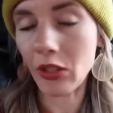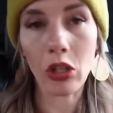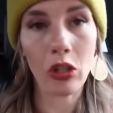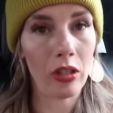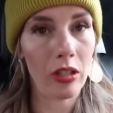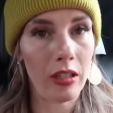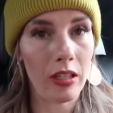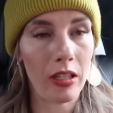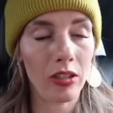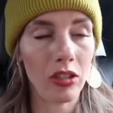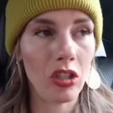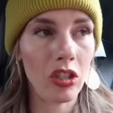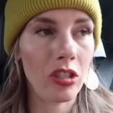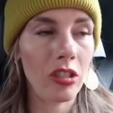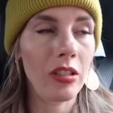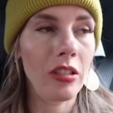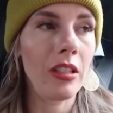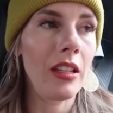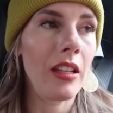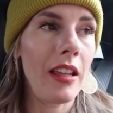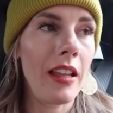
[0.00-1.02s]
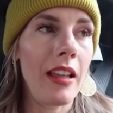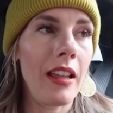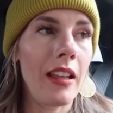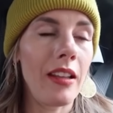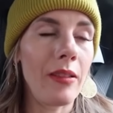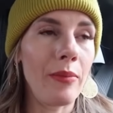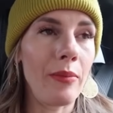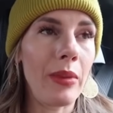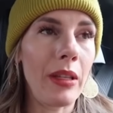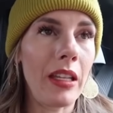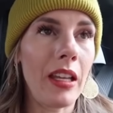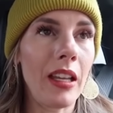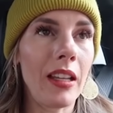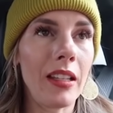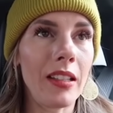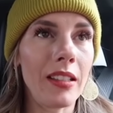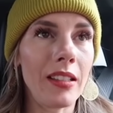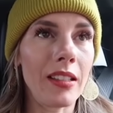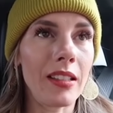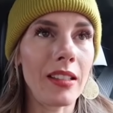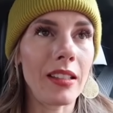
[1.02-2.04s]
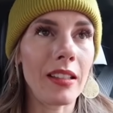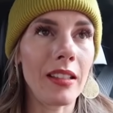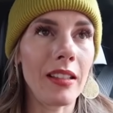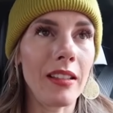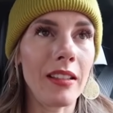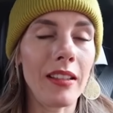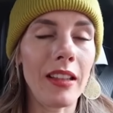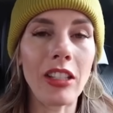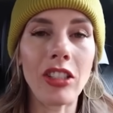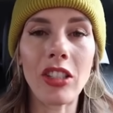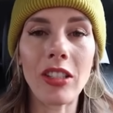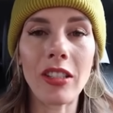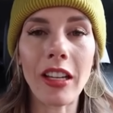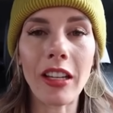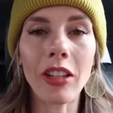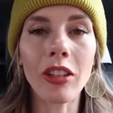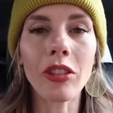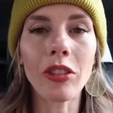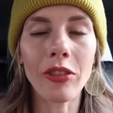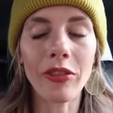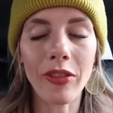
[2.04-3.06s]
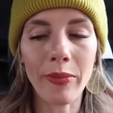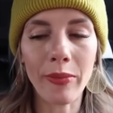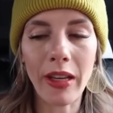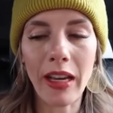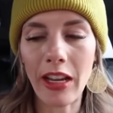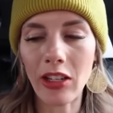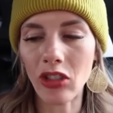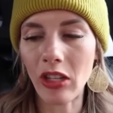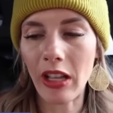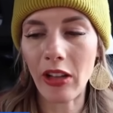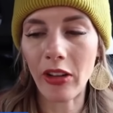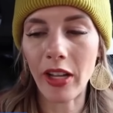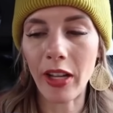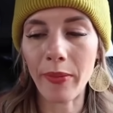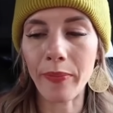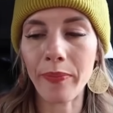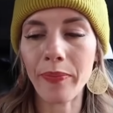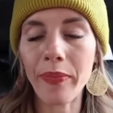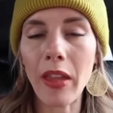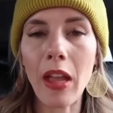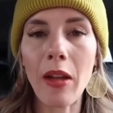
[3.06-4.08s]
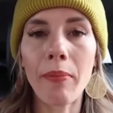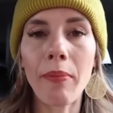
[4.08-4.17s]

gives her a lunch, because then she's not going to learn from the natural outcome.